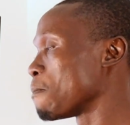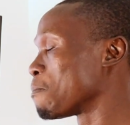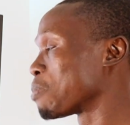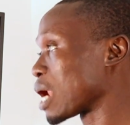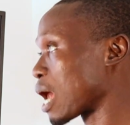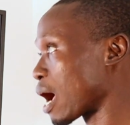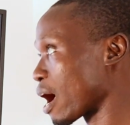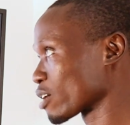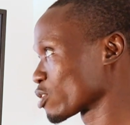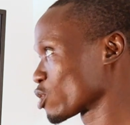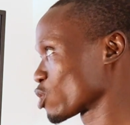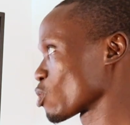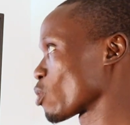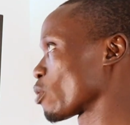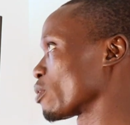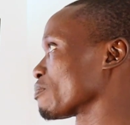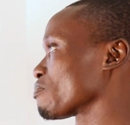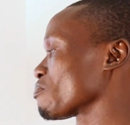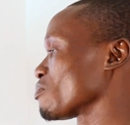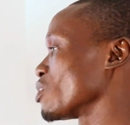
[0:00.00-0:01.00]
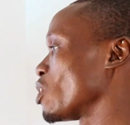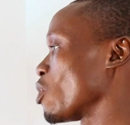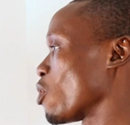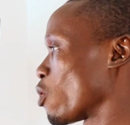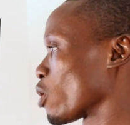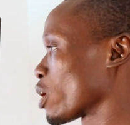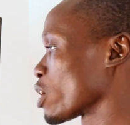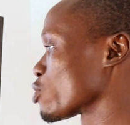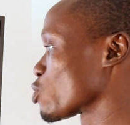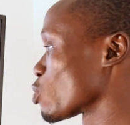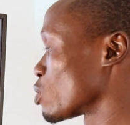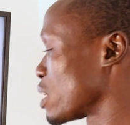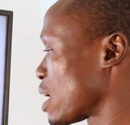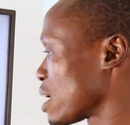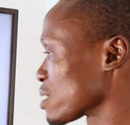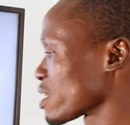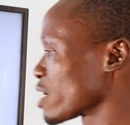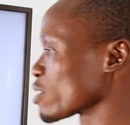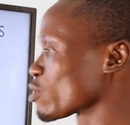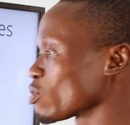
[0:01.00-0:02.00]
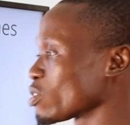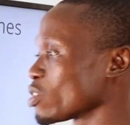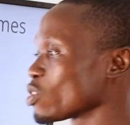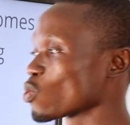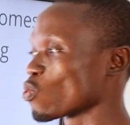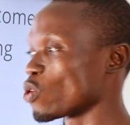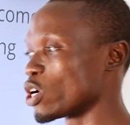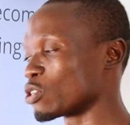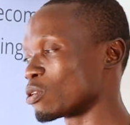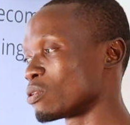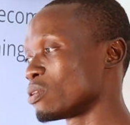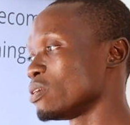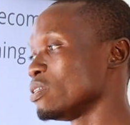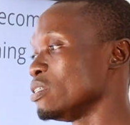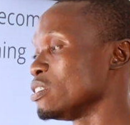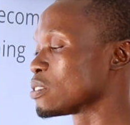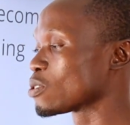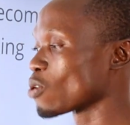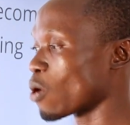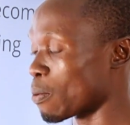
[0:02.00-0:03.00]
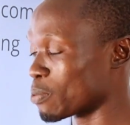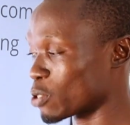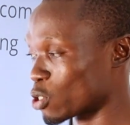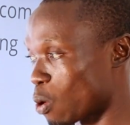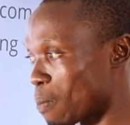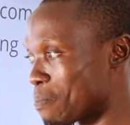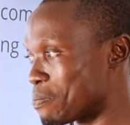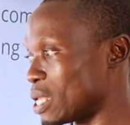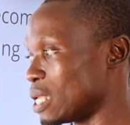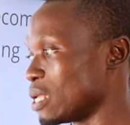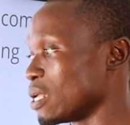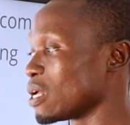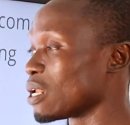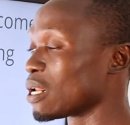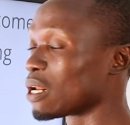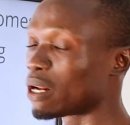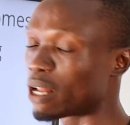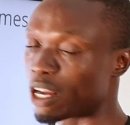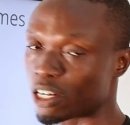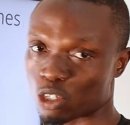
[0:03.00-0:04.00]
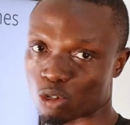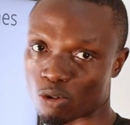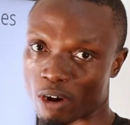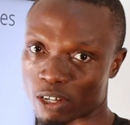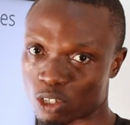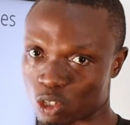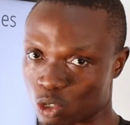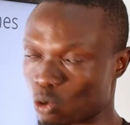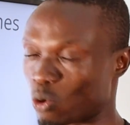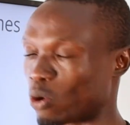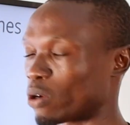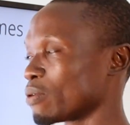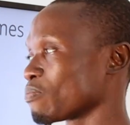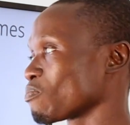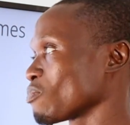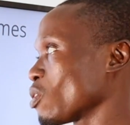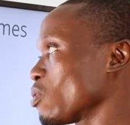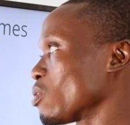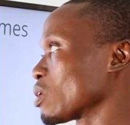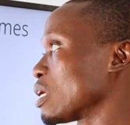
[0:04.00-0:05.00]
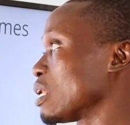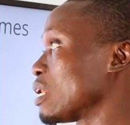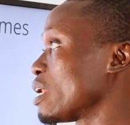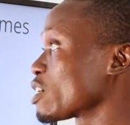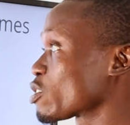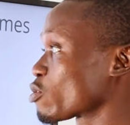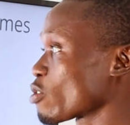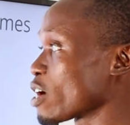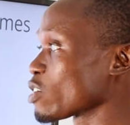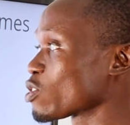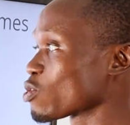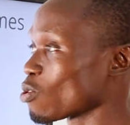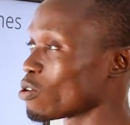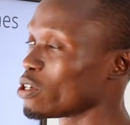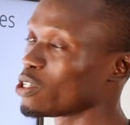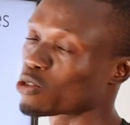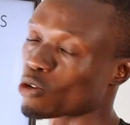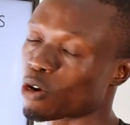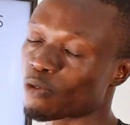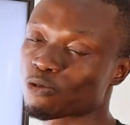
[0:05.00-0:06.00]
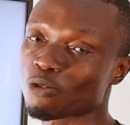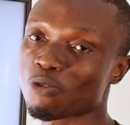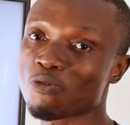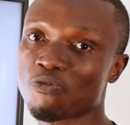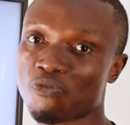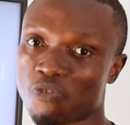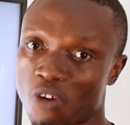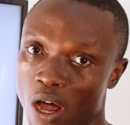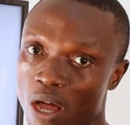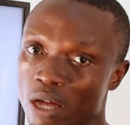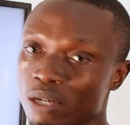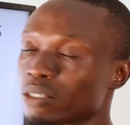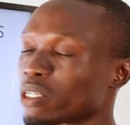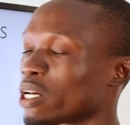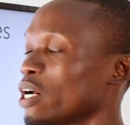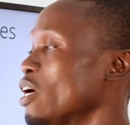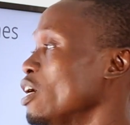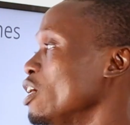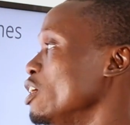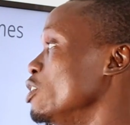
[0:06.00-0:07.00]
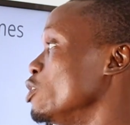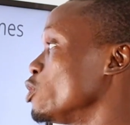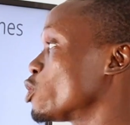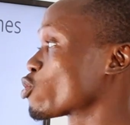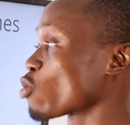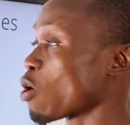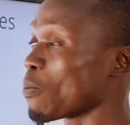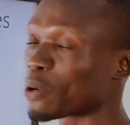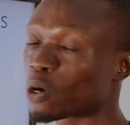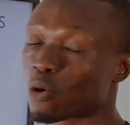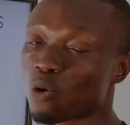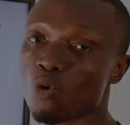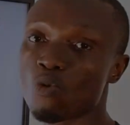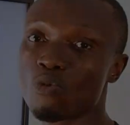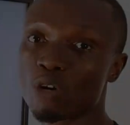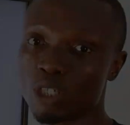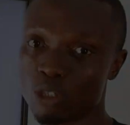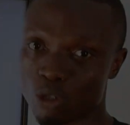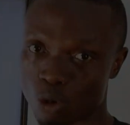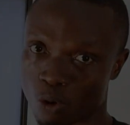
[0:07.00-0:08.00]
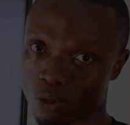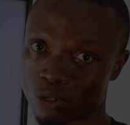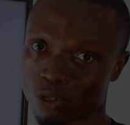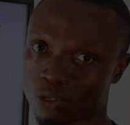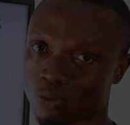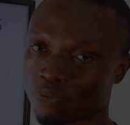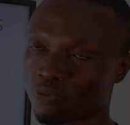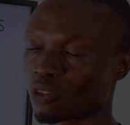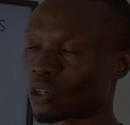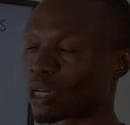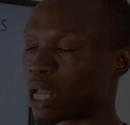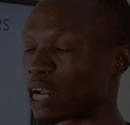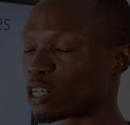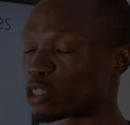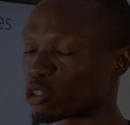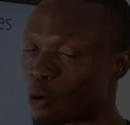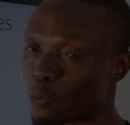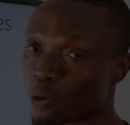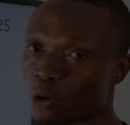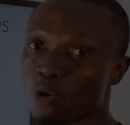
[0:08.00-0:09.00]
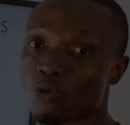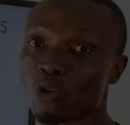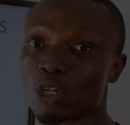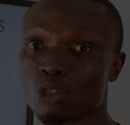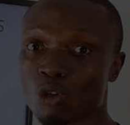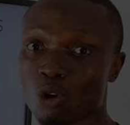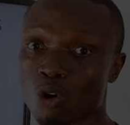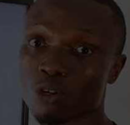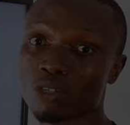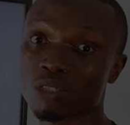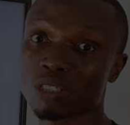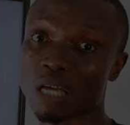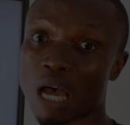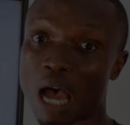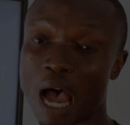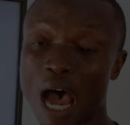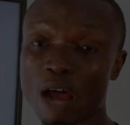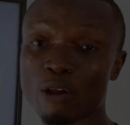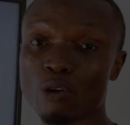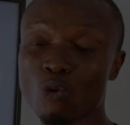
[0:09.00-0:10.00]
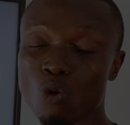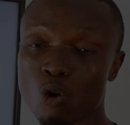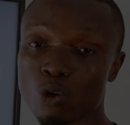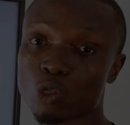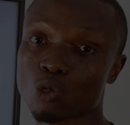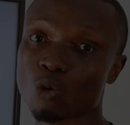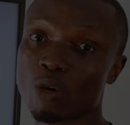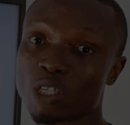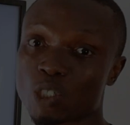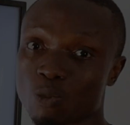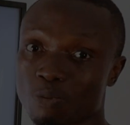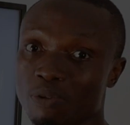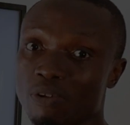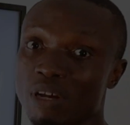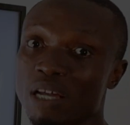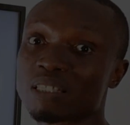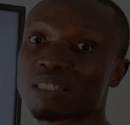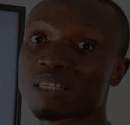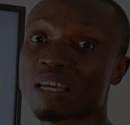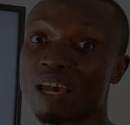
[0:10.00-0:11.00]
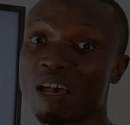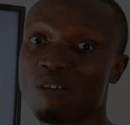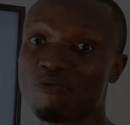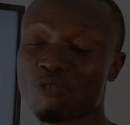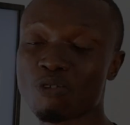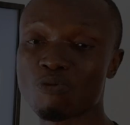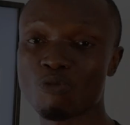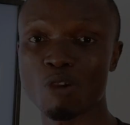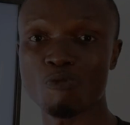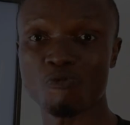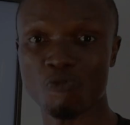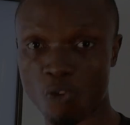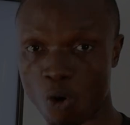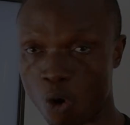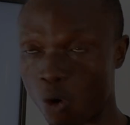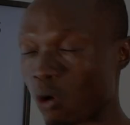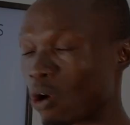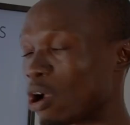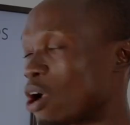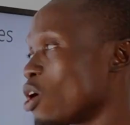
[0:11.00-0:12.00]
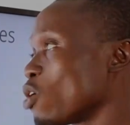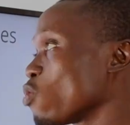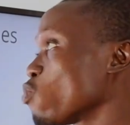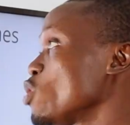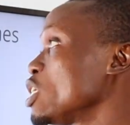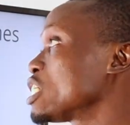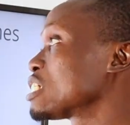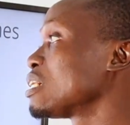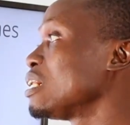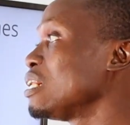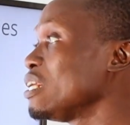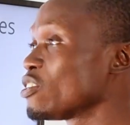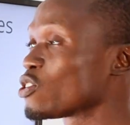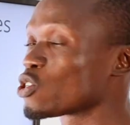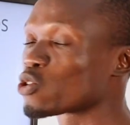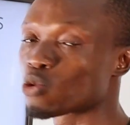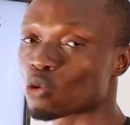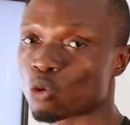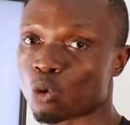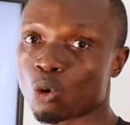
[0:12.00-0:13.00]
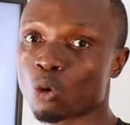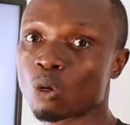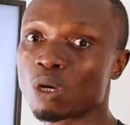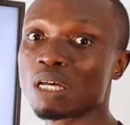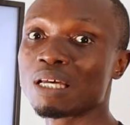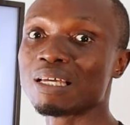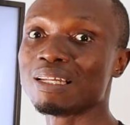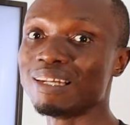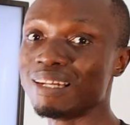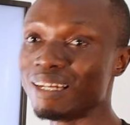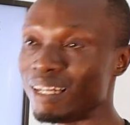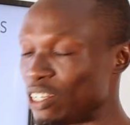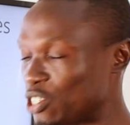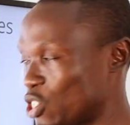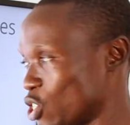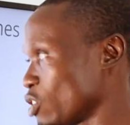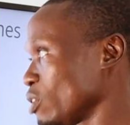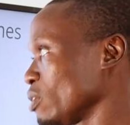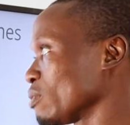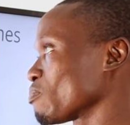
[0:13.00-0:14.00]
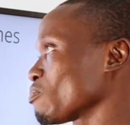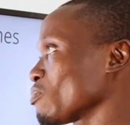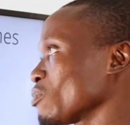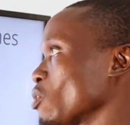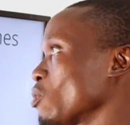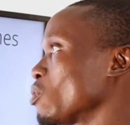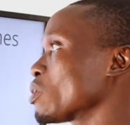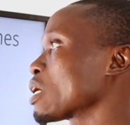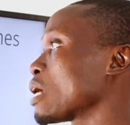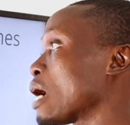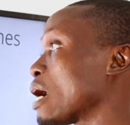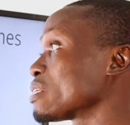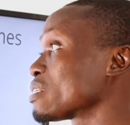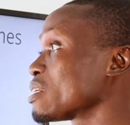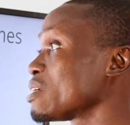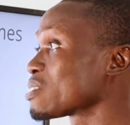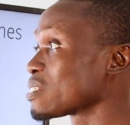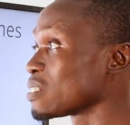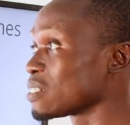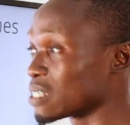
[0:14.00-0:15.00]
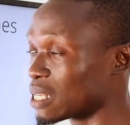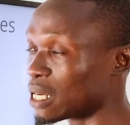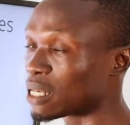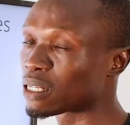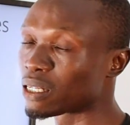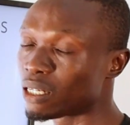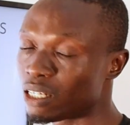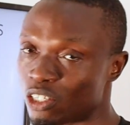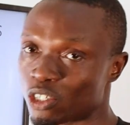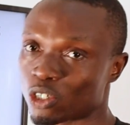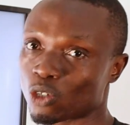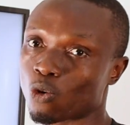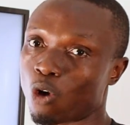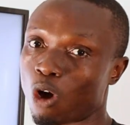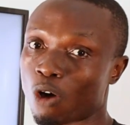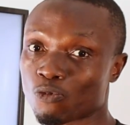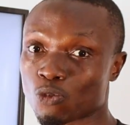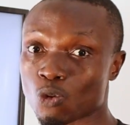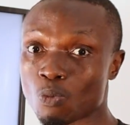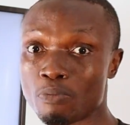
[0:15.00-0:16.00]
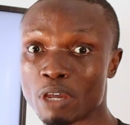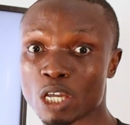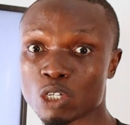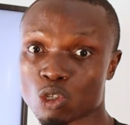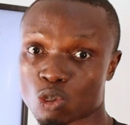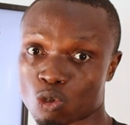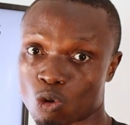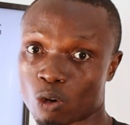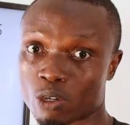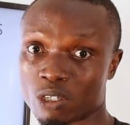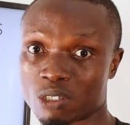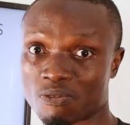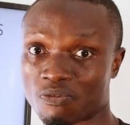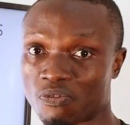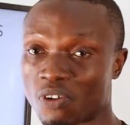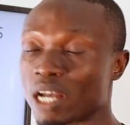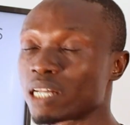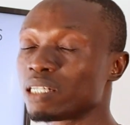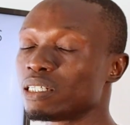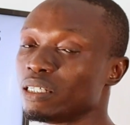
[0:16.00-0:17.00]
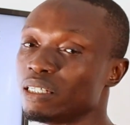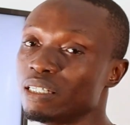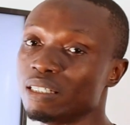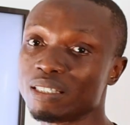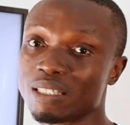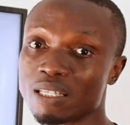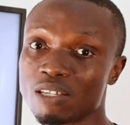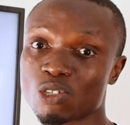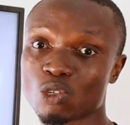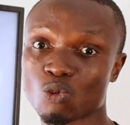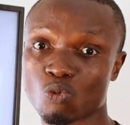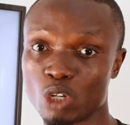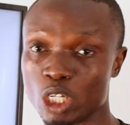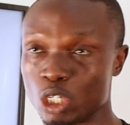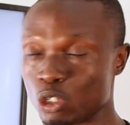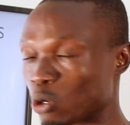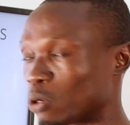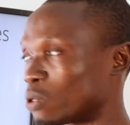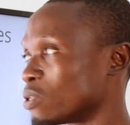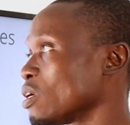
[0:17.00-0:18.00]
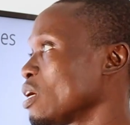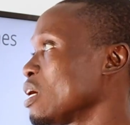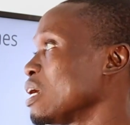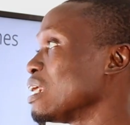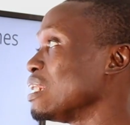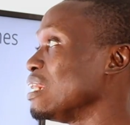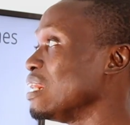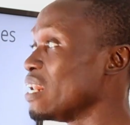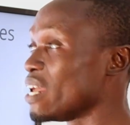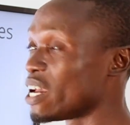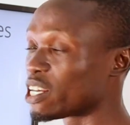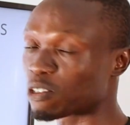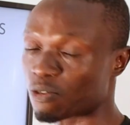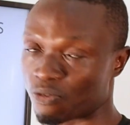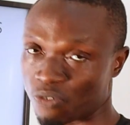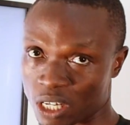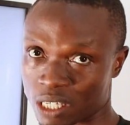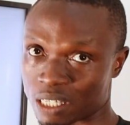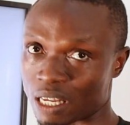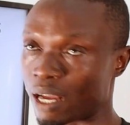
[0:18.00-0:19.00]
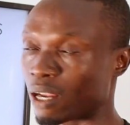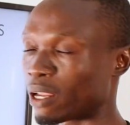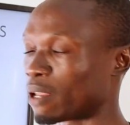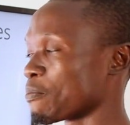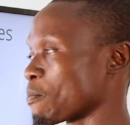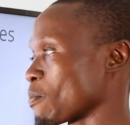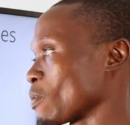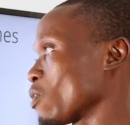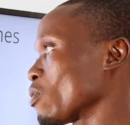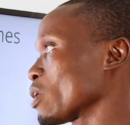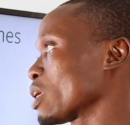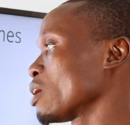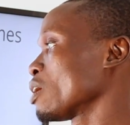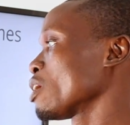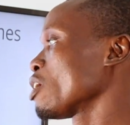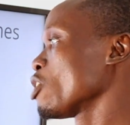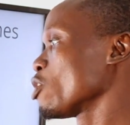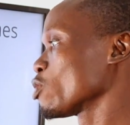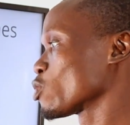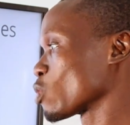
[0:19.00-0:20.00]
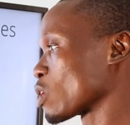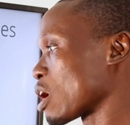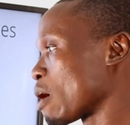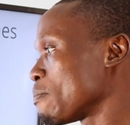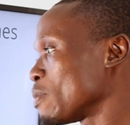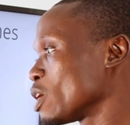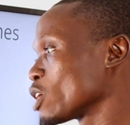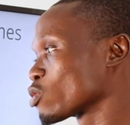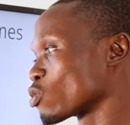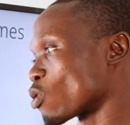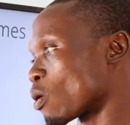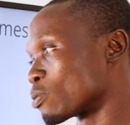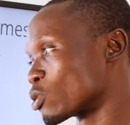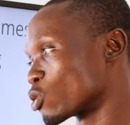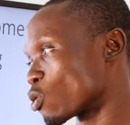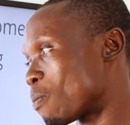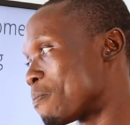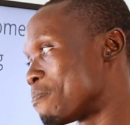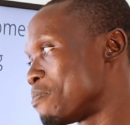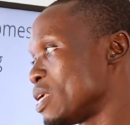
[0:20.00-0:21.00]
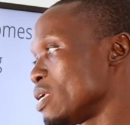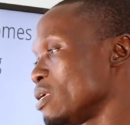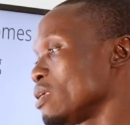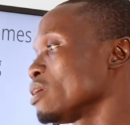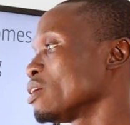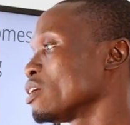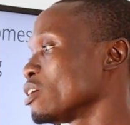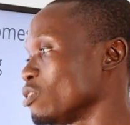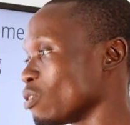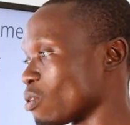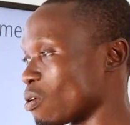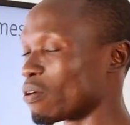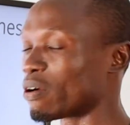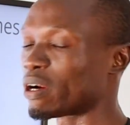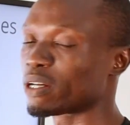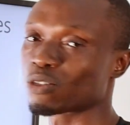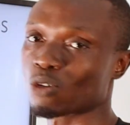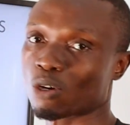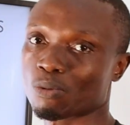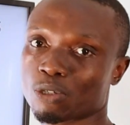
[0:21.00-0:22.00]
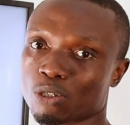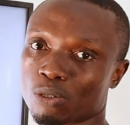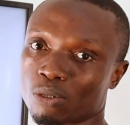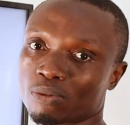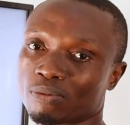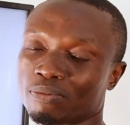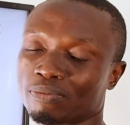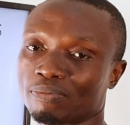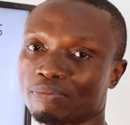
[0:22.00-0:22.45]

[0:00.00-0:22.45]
Black soil. Okay, so the answer to this question is option B. Laterite soil. Okay, laterite soil is often found in tropical regions. Okay, and tropical regions are known to experience heavy rainfall, which leads to leaching. Okay, and this intense leaching often makes soils found in this region less fertile. Okay, so that makes option B the correct option.